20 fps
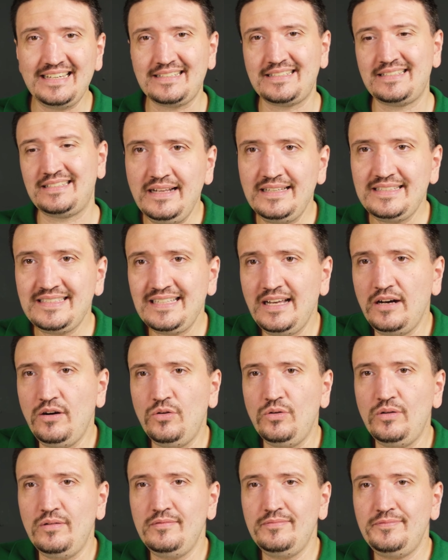
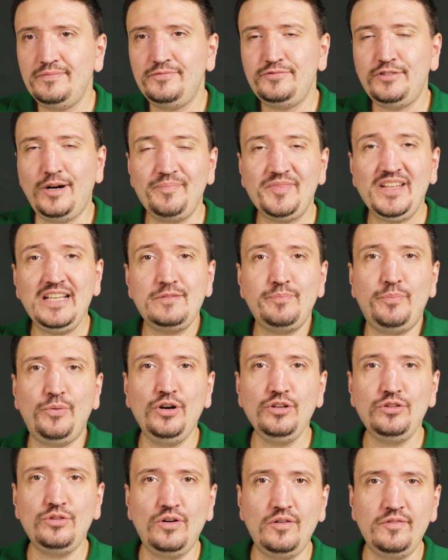So from this
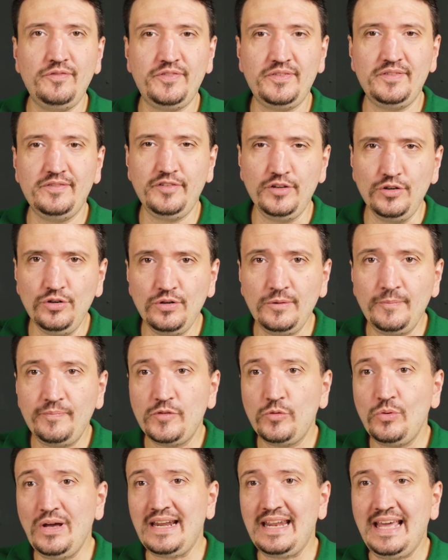point of view,
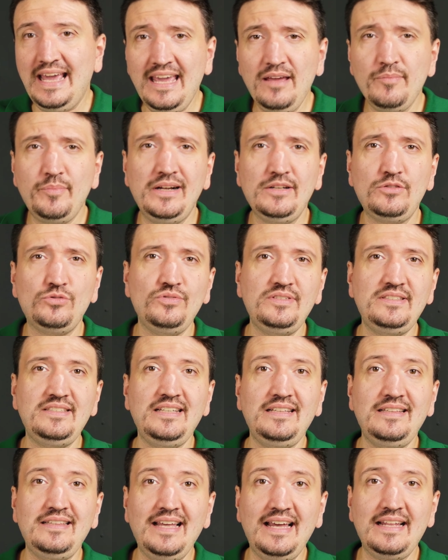you are able to
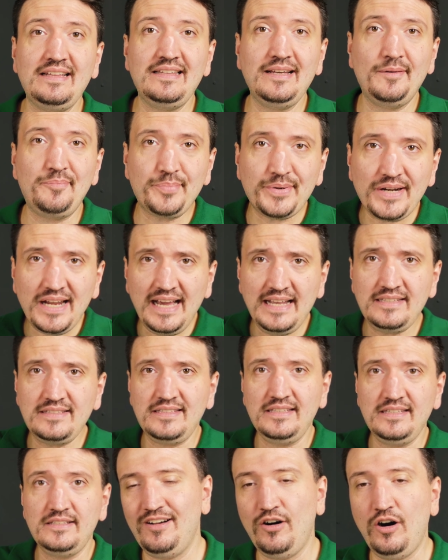see that the
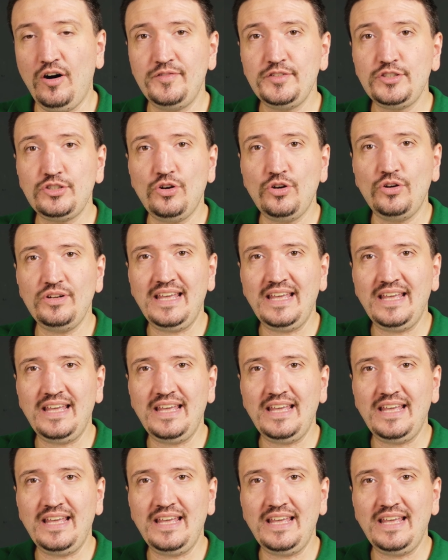prices of Sony